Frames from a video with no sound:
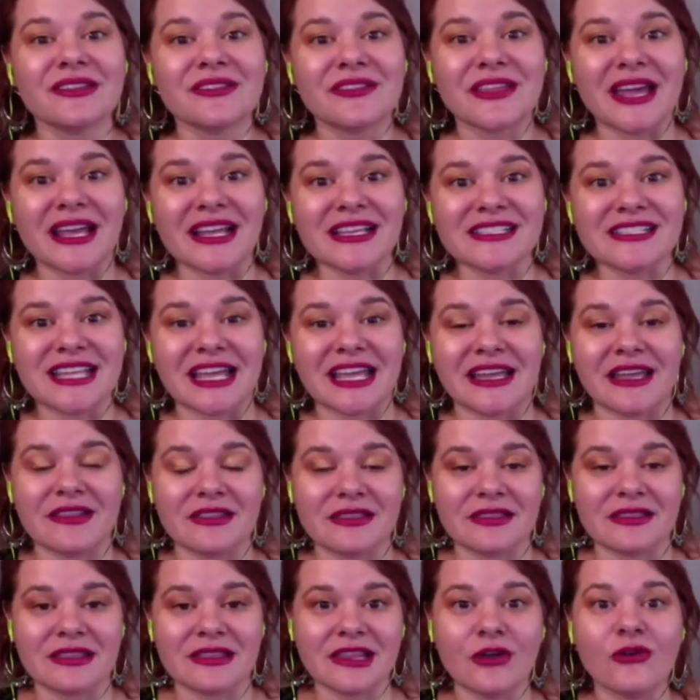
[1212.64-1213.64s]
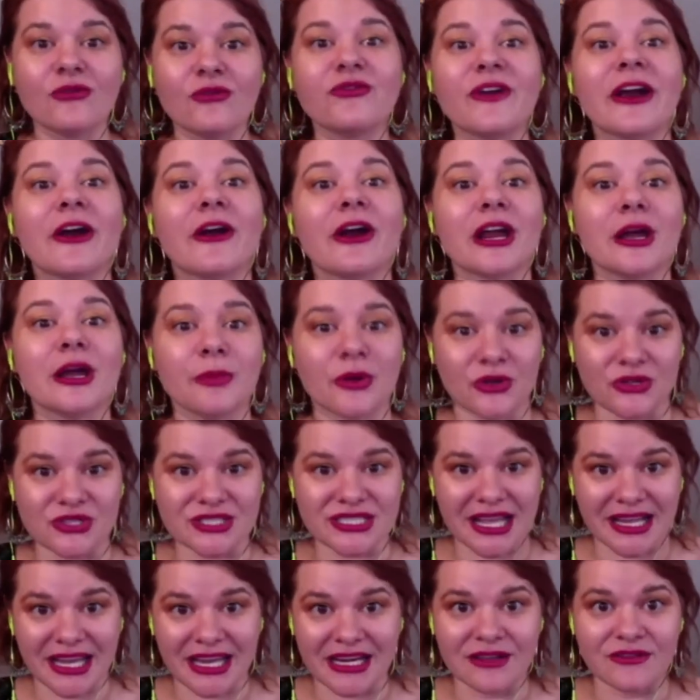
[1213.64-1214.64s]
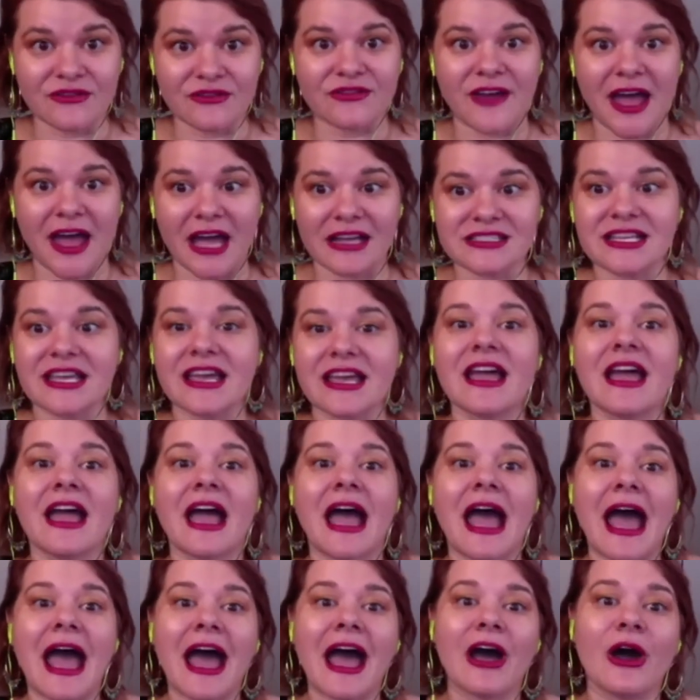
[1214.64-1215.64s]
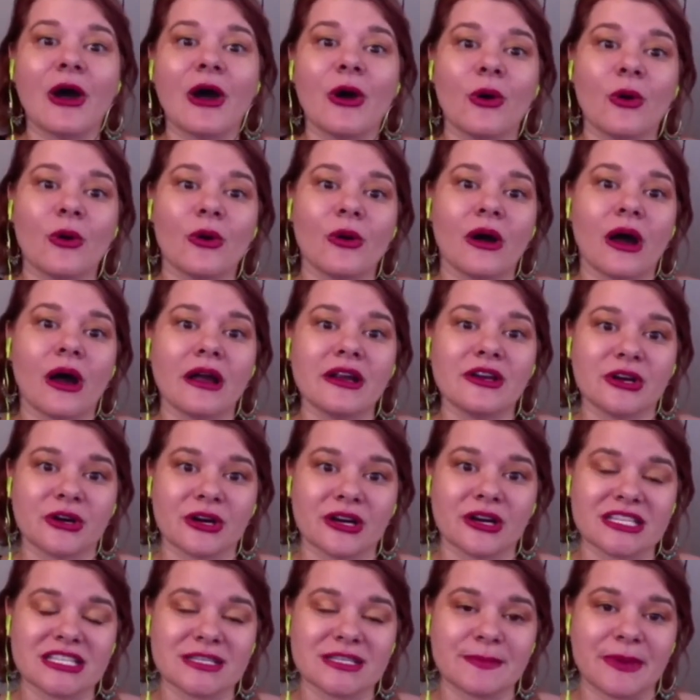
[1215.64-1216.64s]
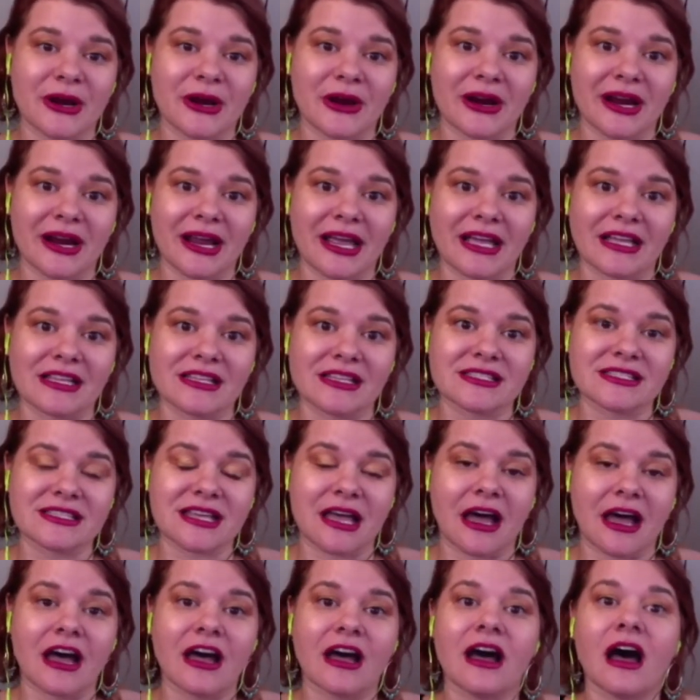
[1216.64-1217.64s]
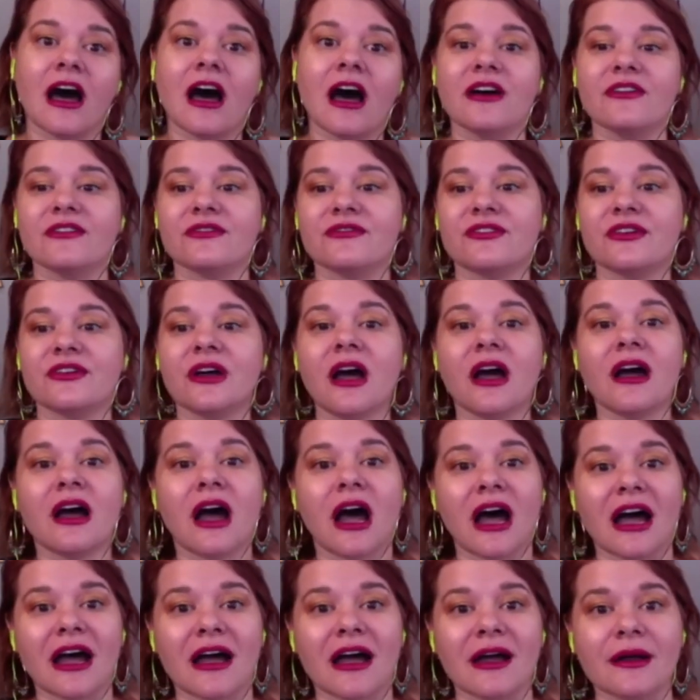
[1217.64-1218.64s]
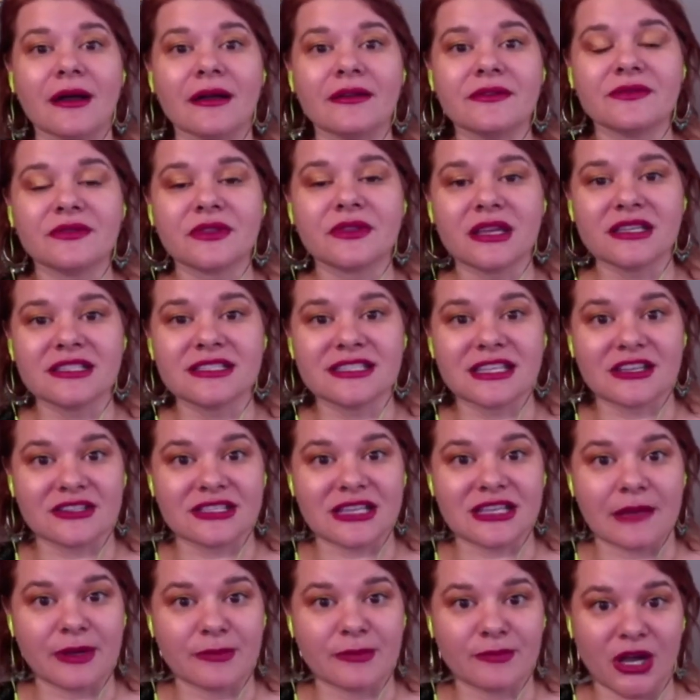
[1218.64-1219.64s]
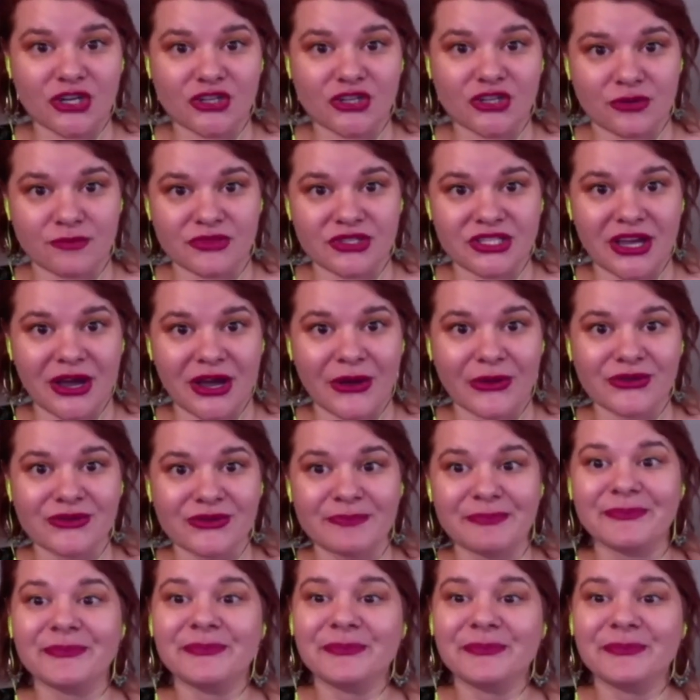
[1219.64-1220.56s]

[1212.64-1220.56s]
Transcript: things that little variables that can affect how your experience uh, of uh, psilocybin mushrooms goes